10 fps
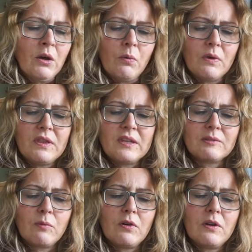With this
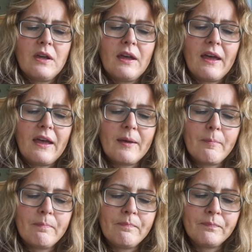one,
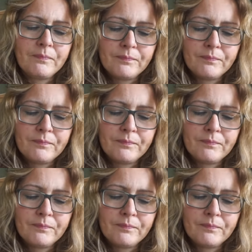um,